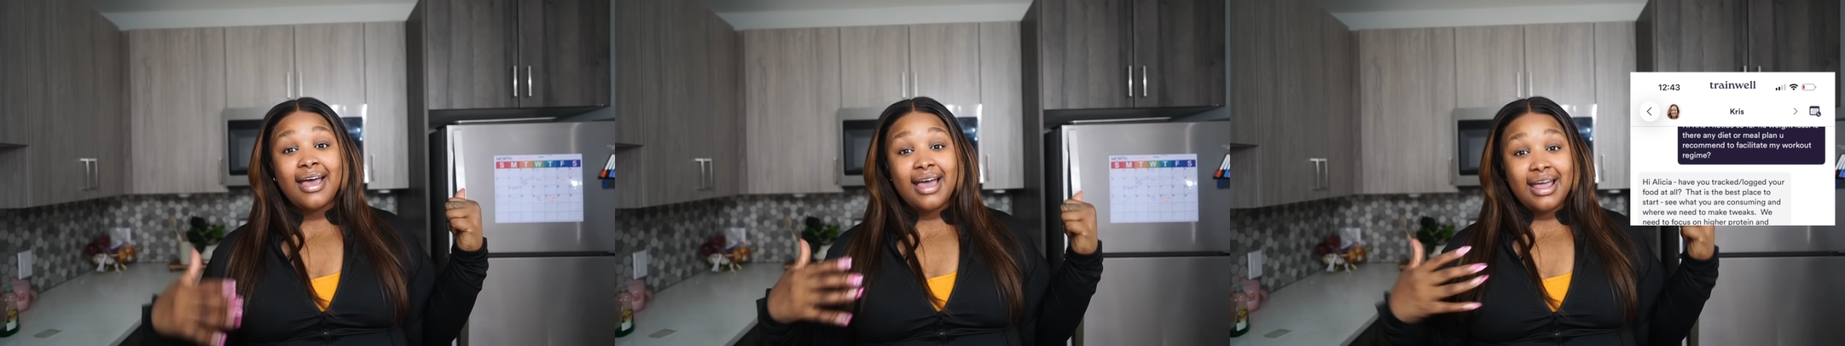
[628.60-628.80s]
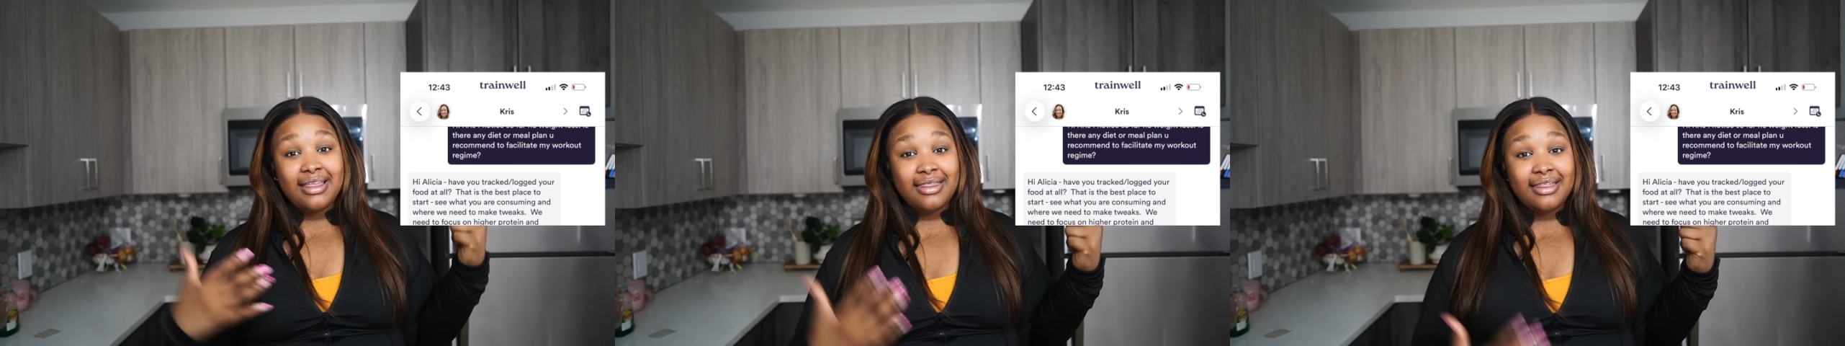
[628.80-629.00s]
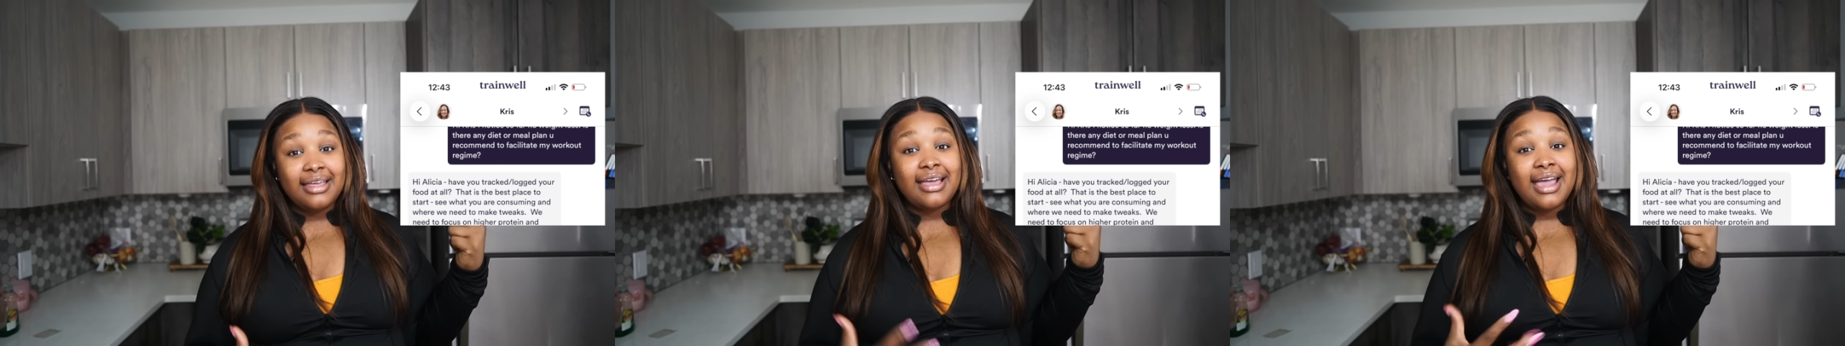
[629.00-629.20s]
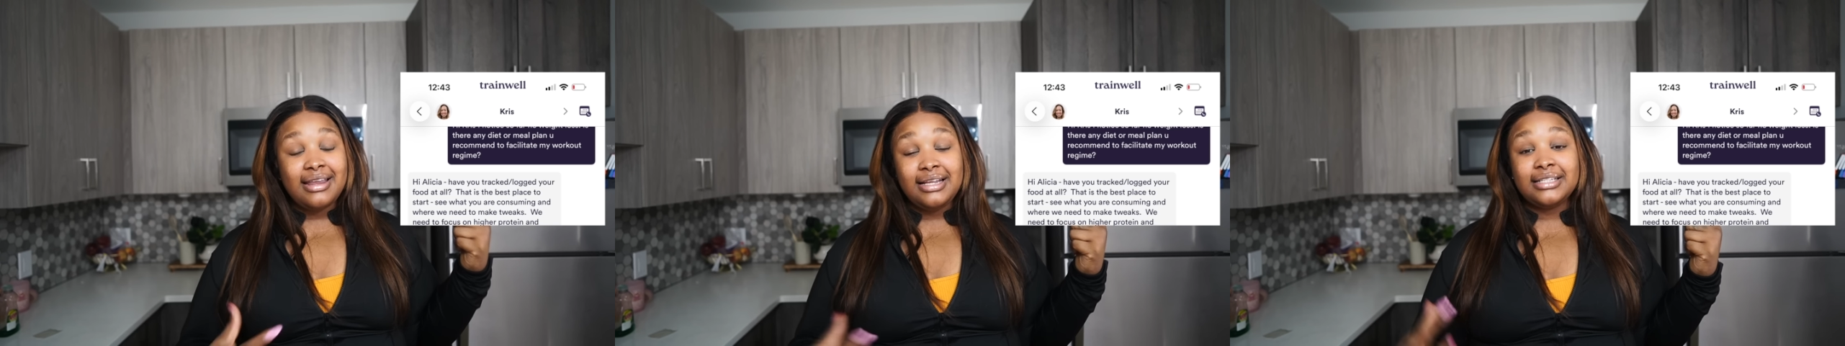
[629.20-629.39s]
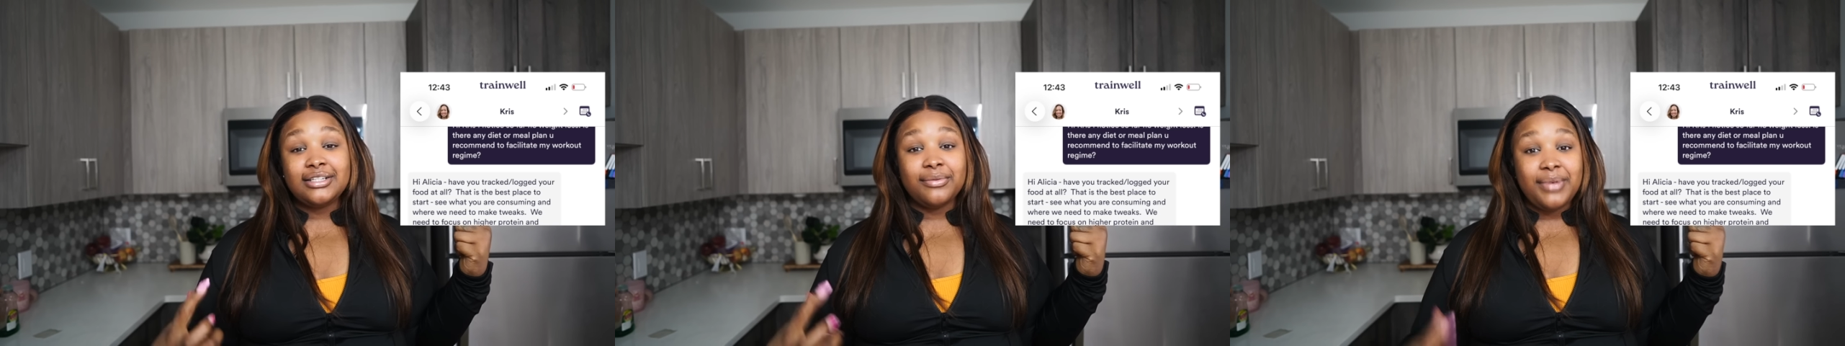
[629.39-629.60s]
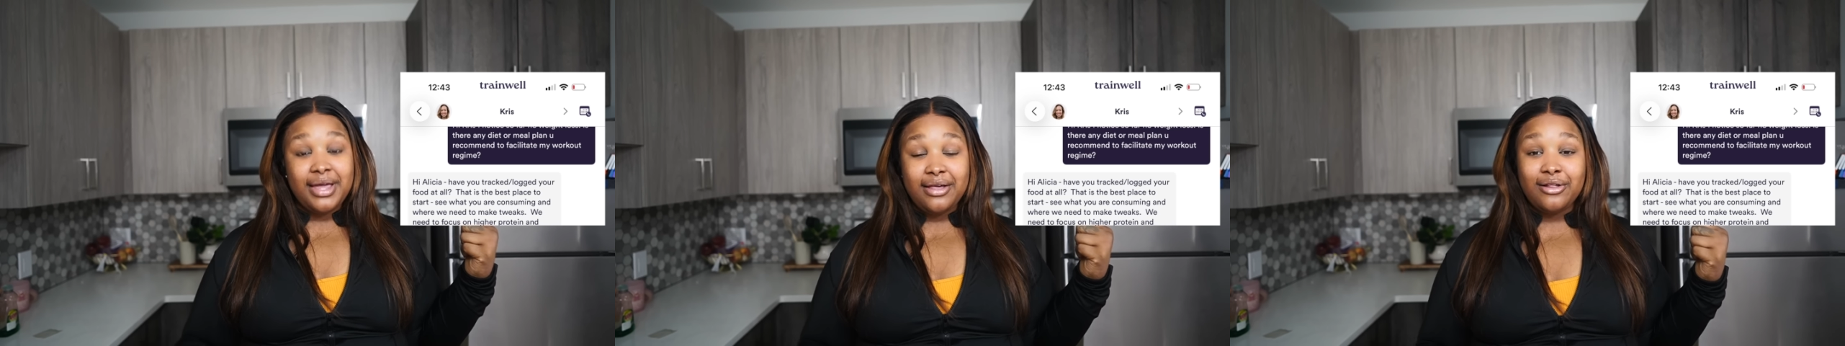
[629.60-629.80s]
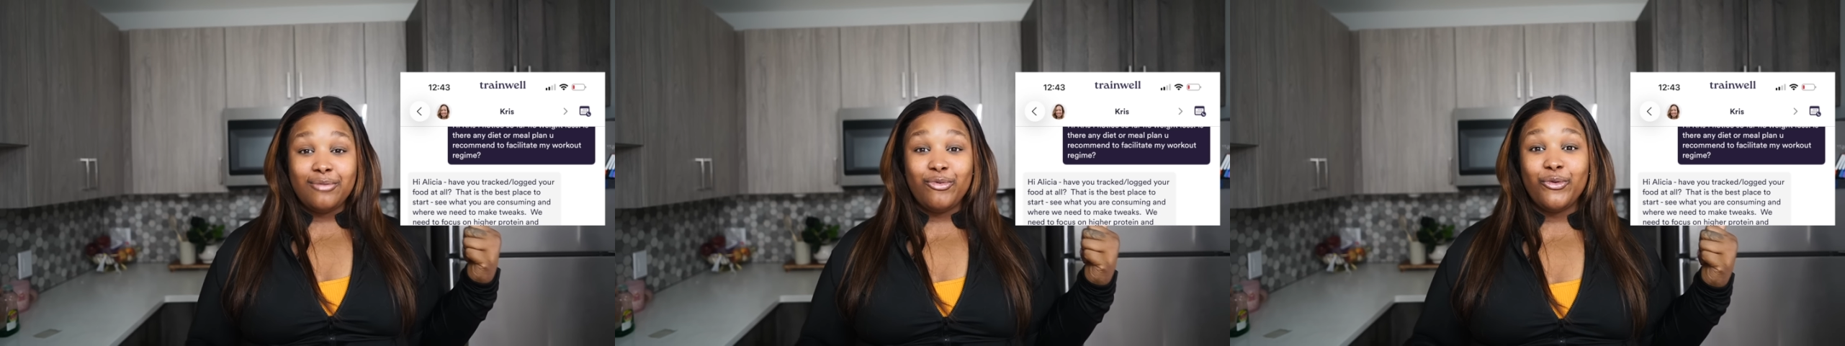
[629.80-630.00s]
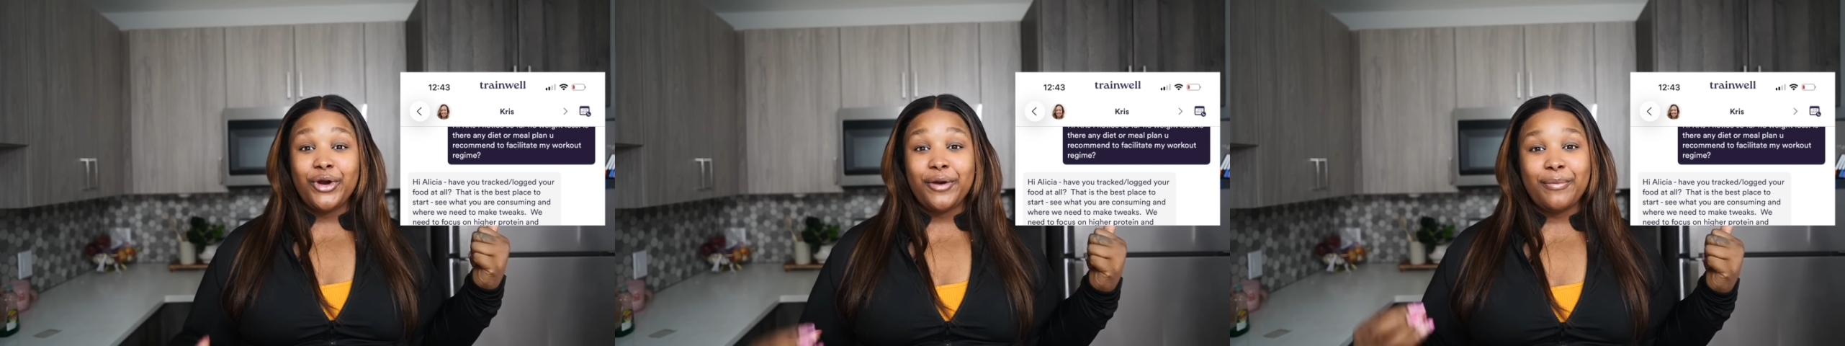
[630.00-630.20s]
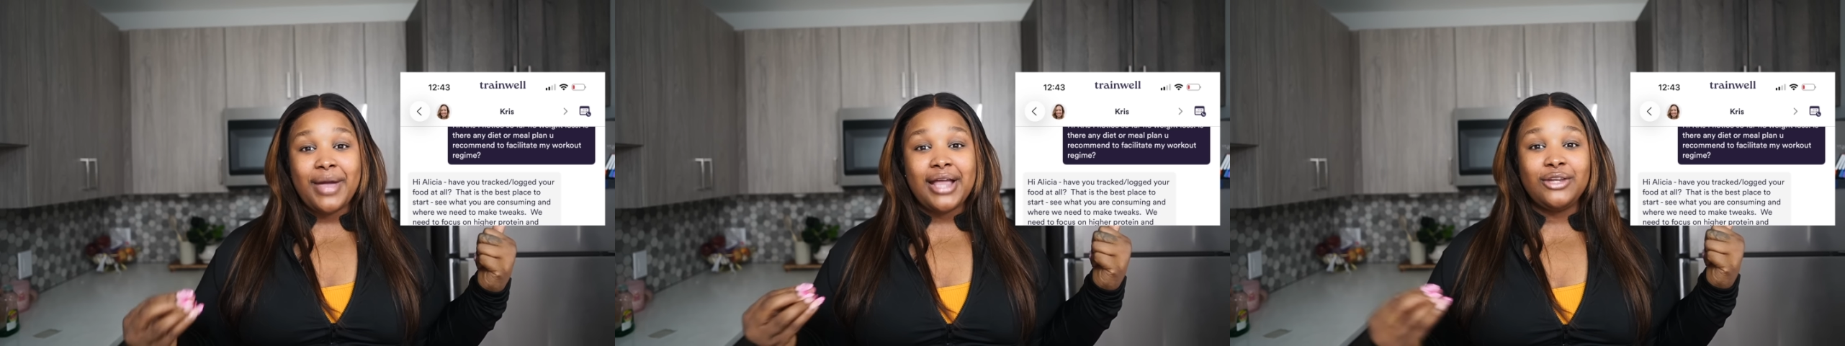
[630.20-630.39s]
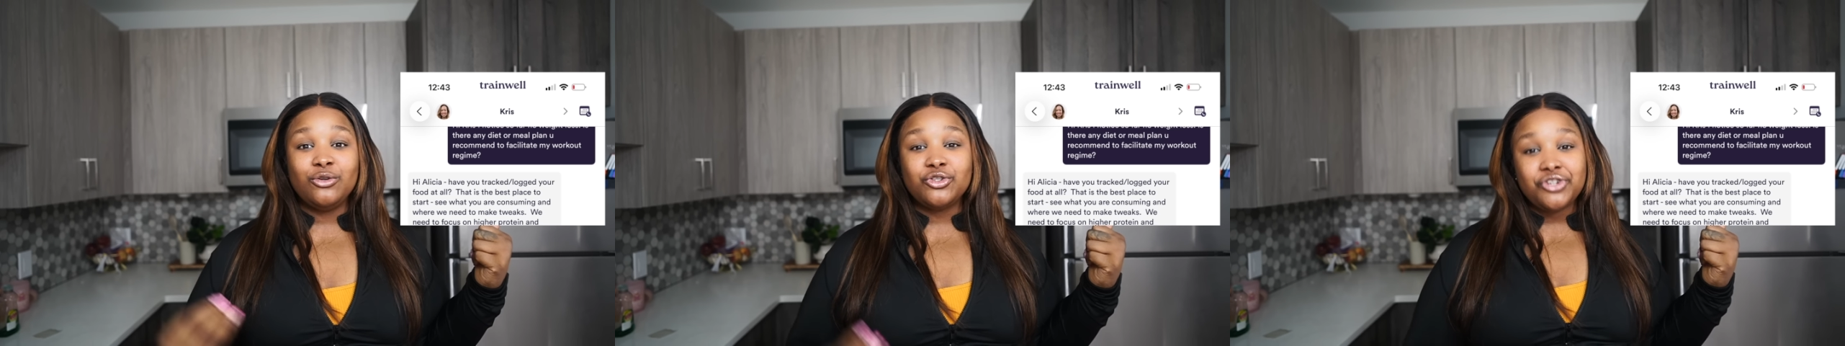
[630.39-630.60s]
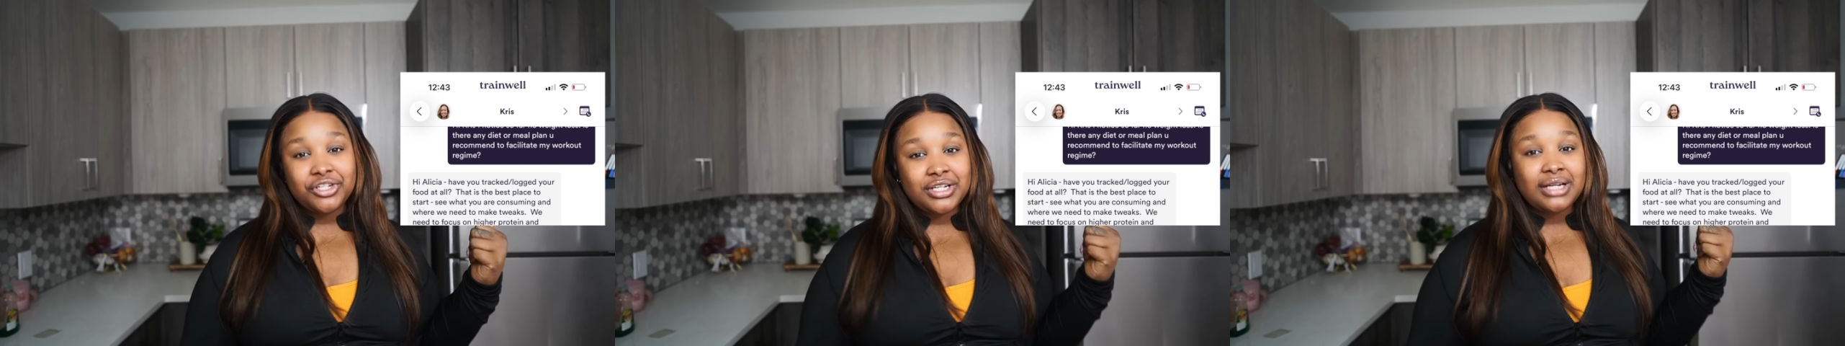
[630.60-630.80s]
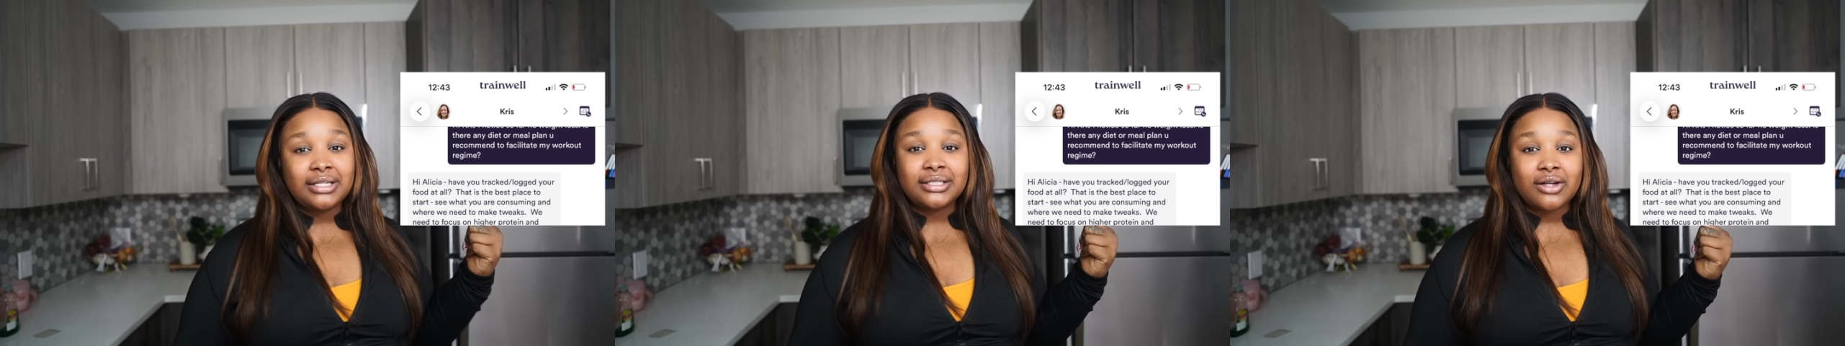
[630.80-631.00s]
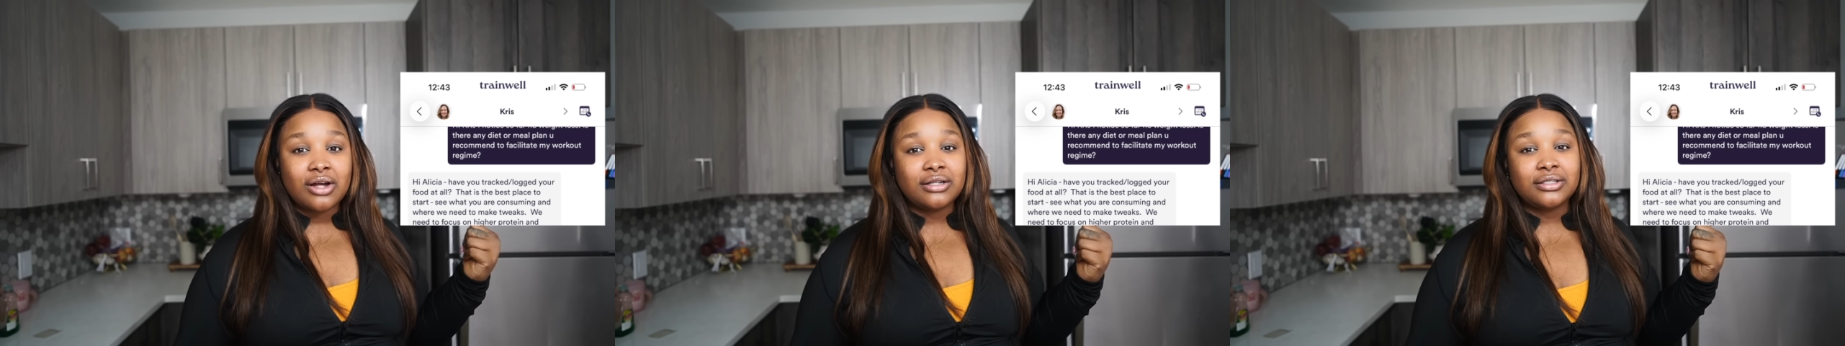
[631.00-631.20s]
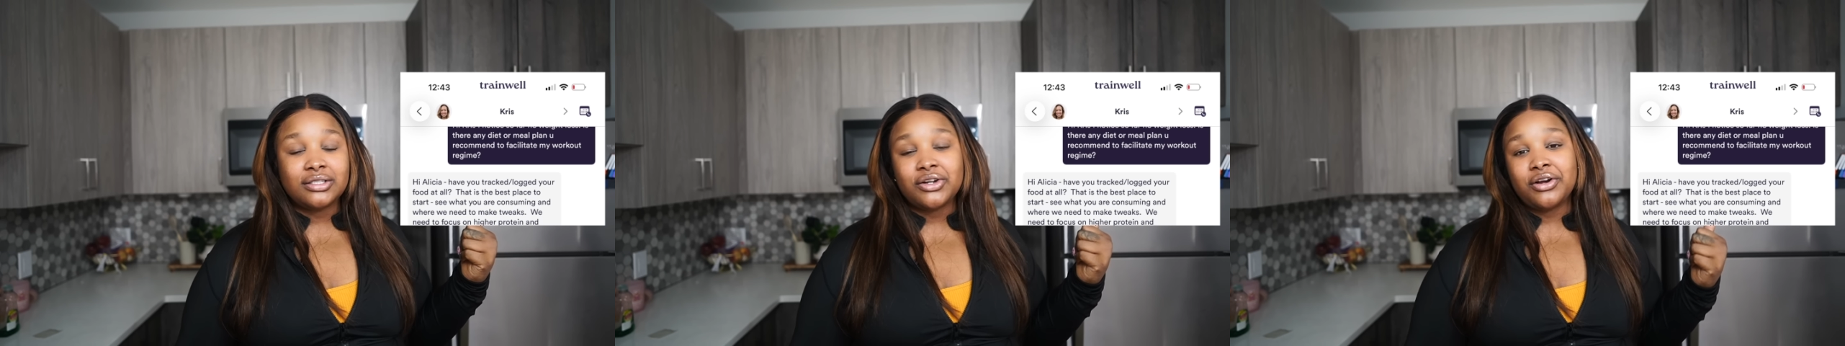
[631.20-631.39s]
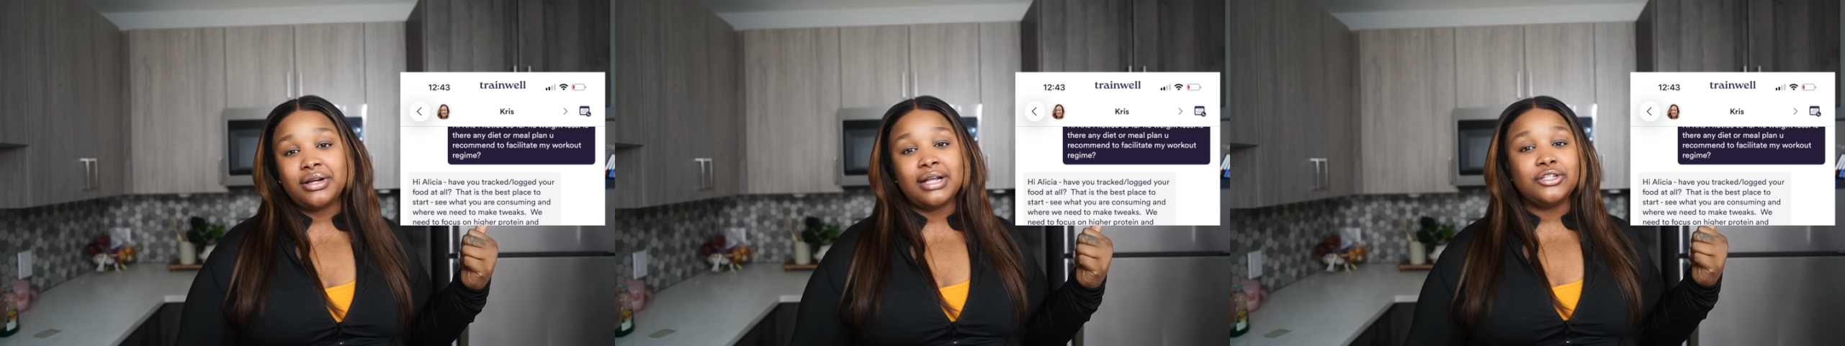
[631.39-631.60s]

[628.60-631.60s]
I think I need some help where my nutrition is concerned,